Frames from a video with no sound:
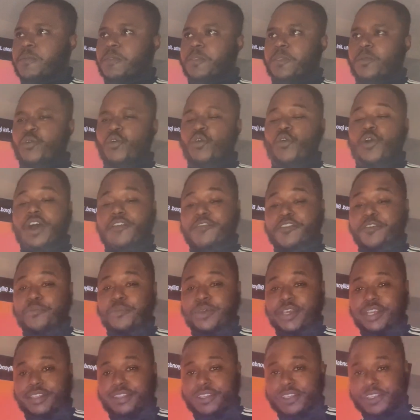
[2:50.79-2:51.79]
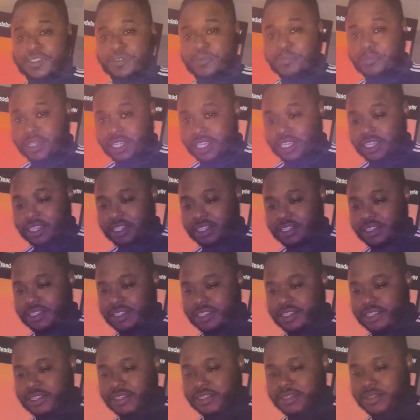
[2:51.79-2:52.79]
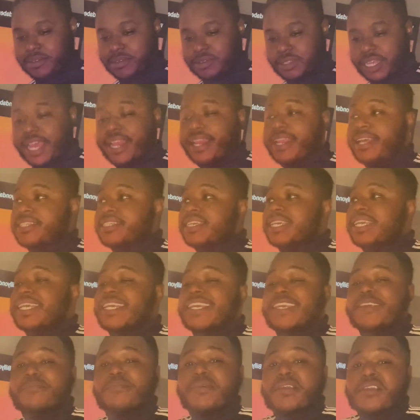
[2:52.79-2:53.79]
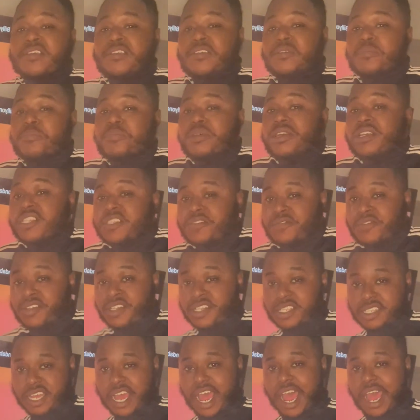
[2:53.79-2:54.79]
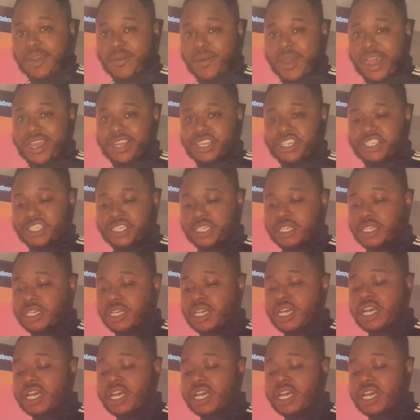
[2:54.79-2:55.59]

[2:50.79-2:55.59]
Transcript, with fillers: Whoever made this beat, they need to keep making beats for this guy Why G.